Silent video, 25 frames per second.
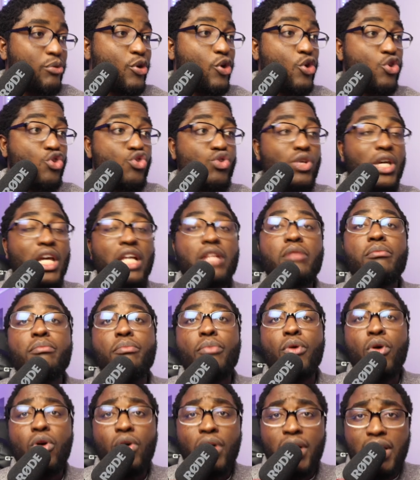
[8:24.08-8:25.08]
because you get
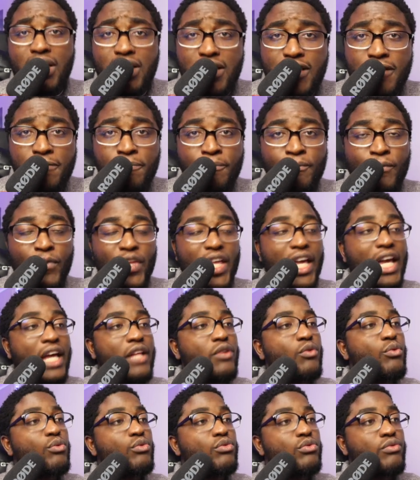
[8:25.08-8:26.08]
points
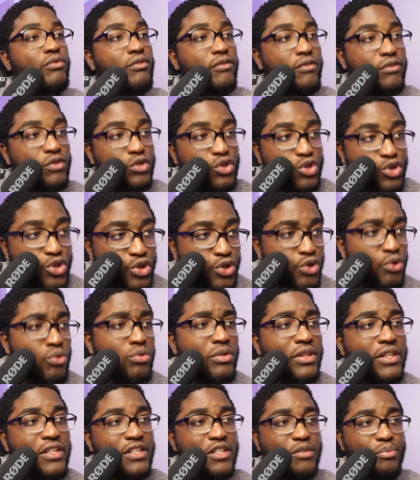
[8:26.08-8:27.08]
and
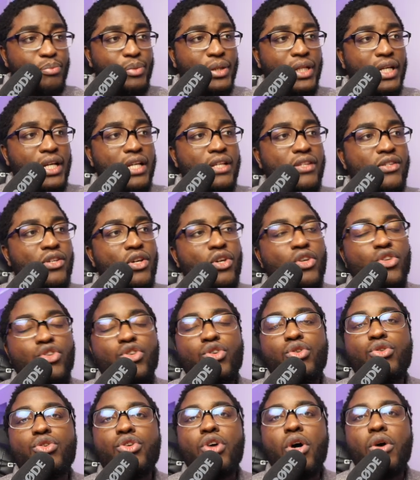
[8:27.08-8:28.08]
through this place,
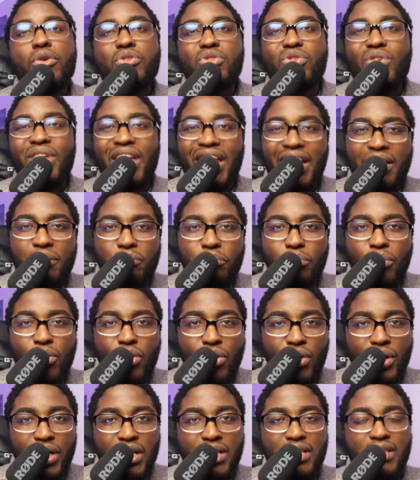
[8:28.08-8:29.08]
you could also get
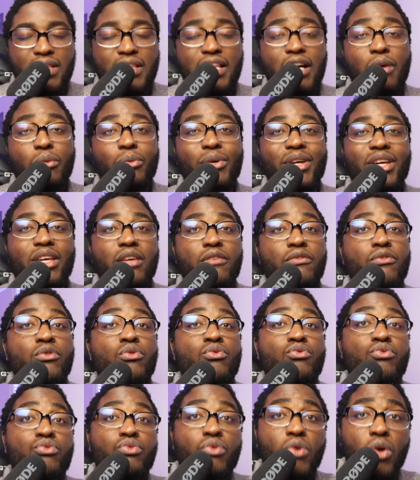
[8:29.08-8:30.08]
points that will give
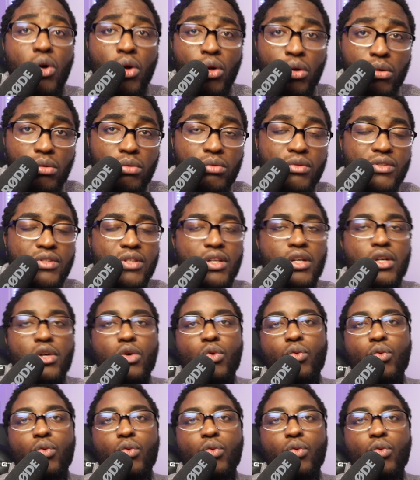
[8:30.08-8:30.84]
you roles,